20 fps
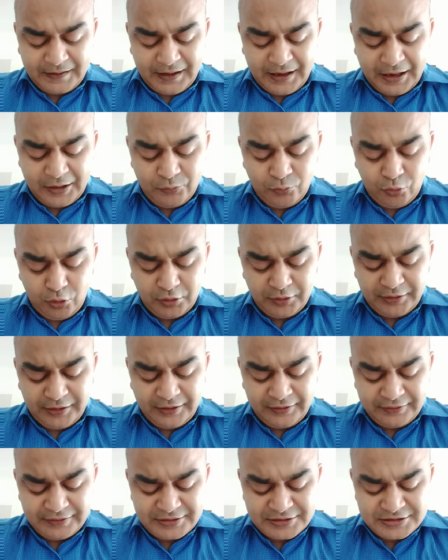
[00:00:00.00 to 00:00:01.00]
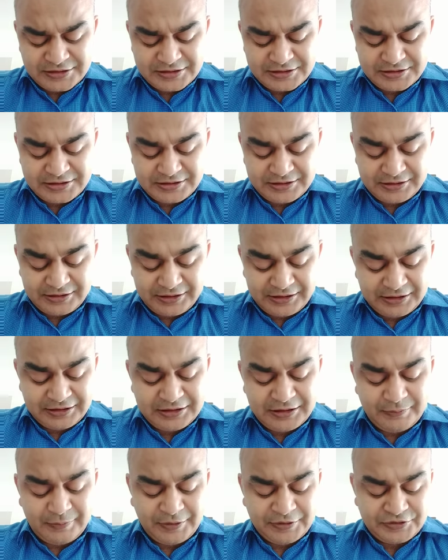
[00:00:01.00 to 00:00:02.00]
and what there is in
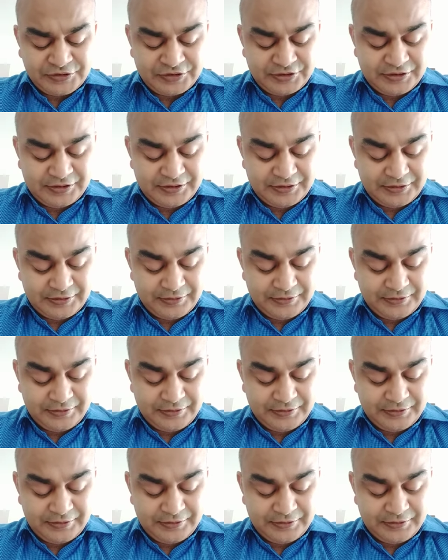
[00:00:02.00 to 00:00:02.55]
the budget